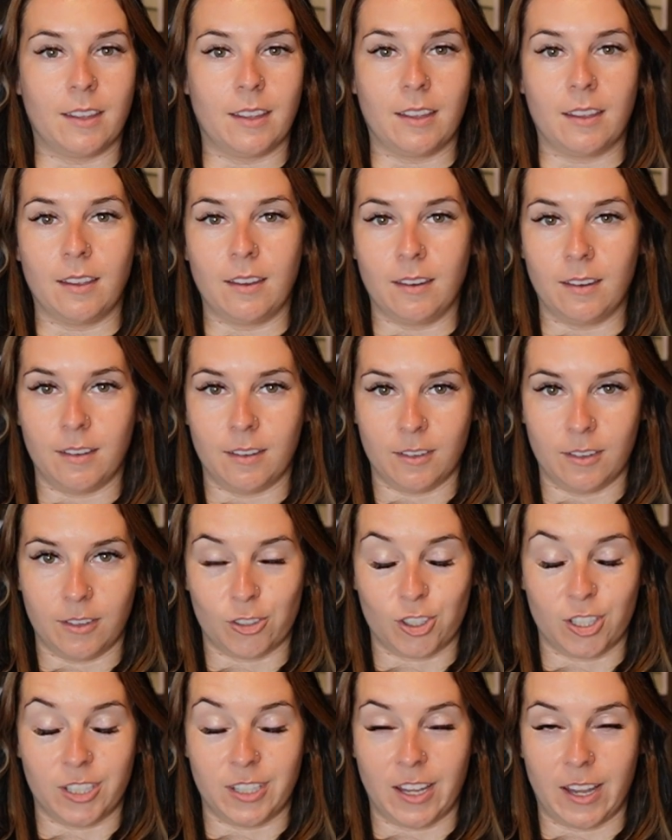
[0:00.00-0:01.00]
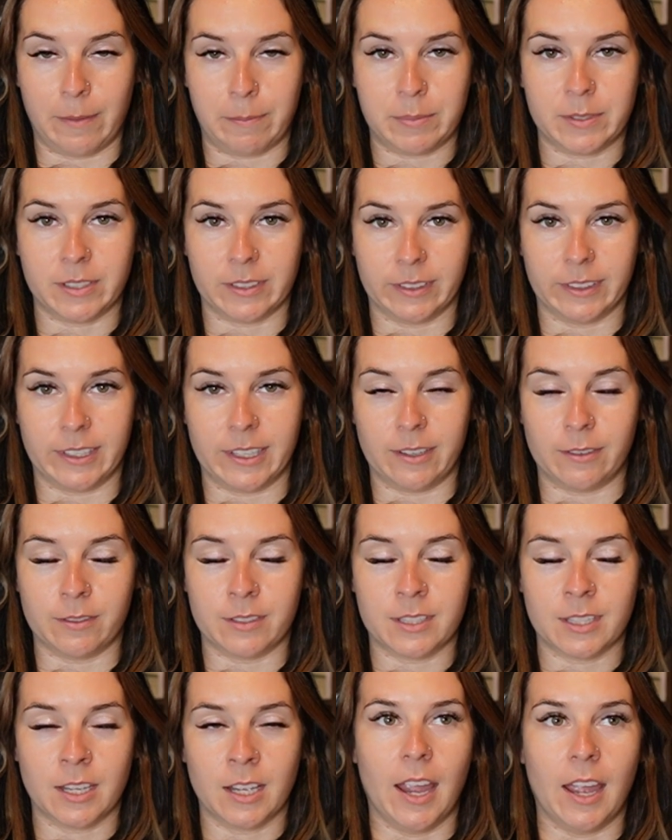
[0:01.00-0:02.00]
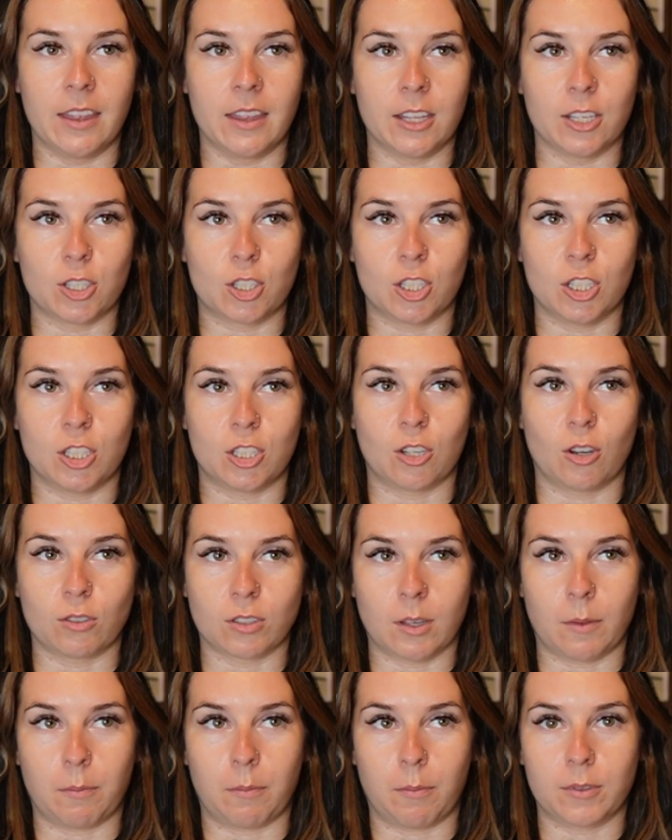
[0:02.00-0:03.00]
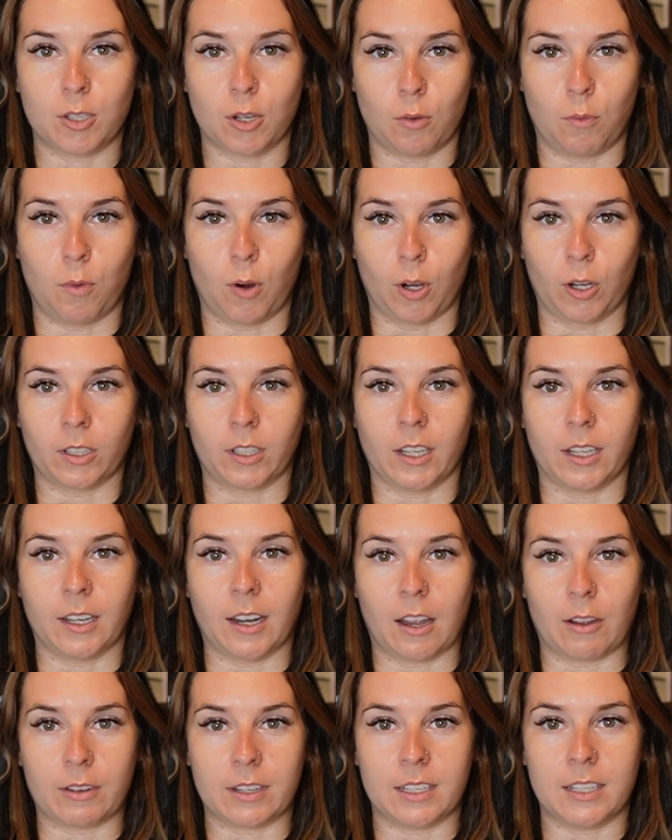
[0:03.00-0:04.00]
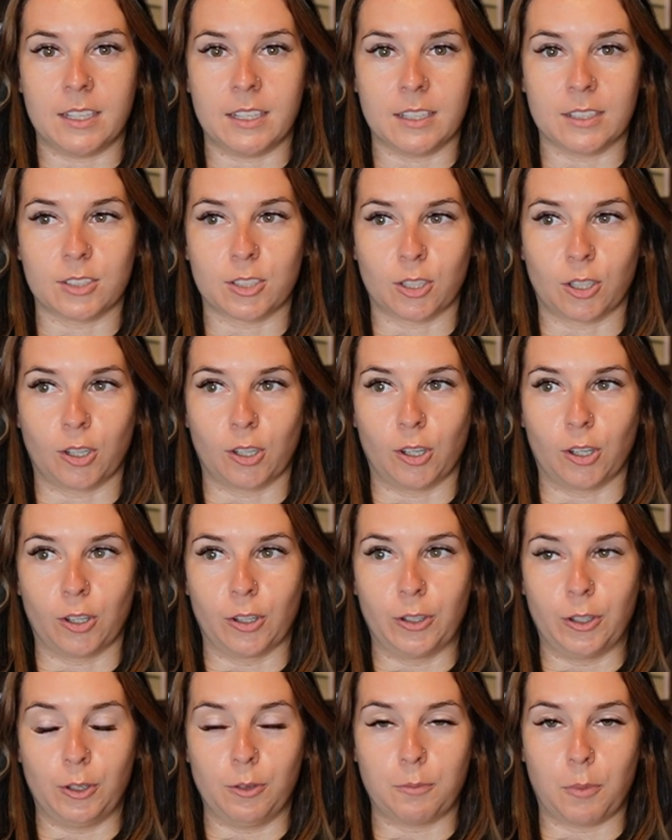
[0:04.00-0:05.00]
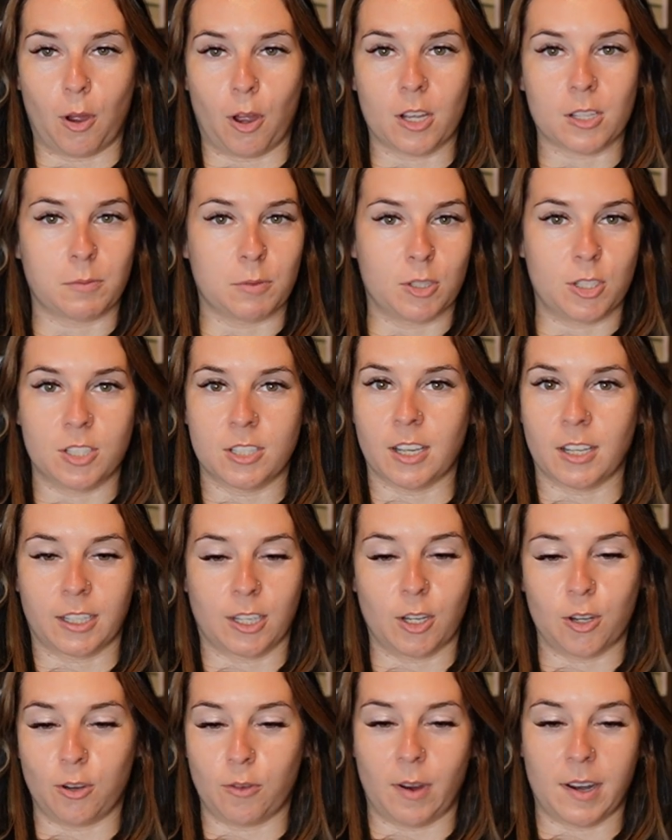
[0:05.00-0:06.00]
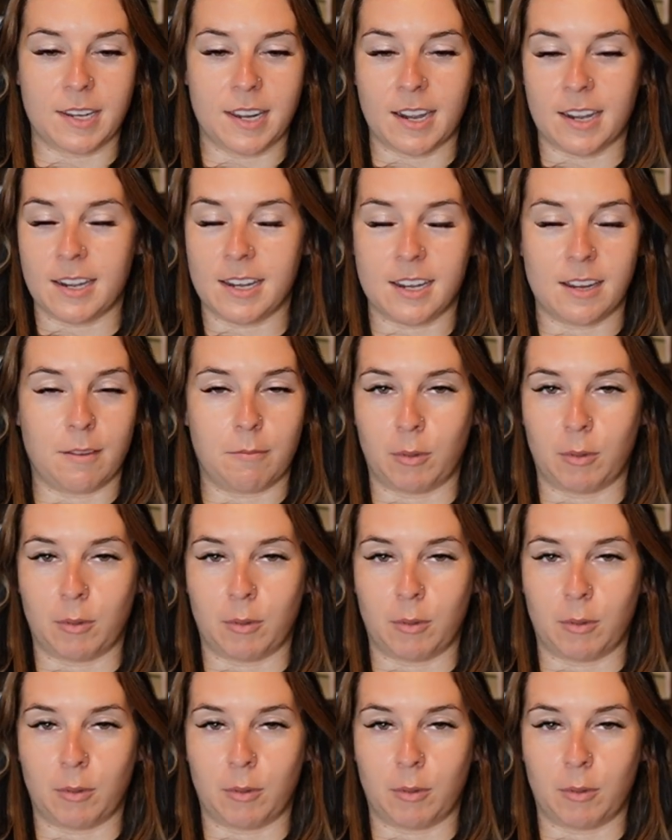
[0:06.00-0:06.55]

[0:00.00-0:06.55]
then she dips, leaves, and then she shows up to work, and now he is her new boss, but she's like a new identity.